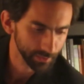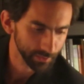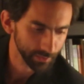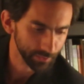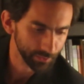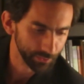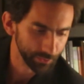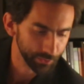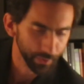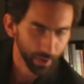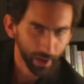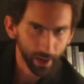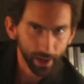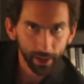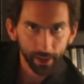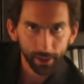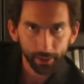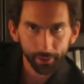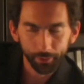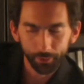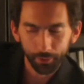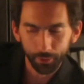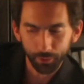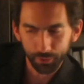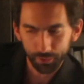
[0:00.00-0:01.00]
You
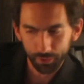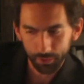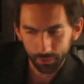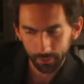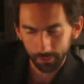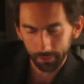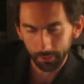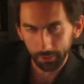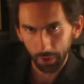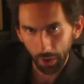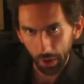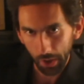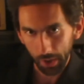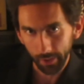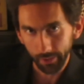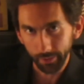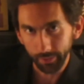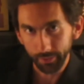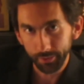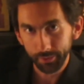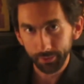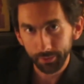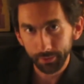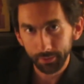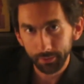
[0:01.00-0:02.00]
had those good
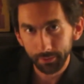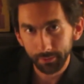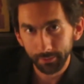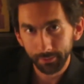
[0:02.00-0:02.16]
laws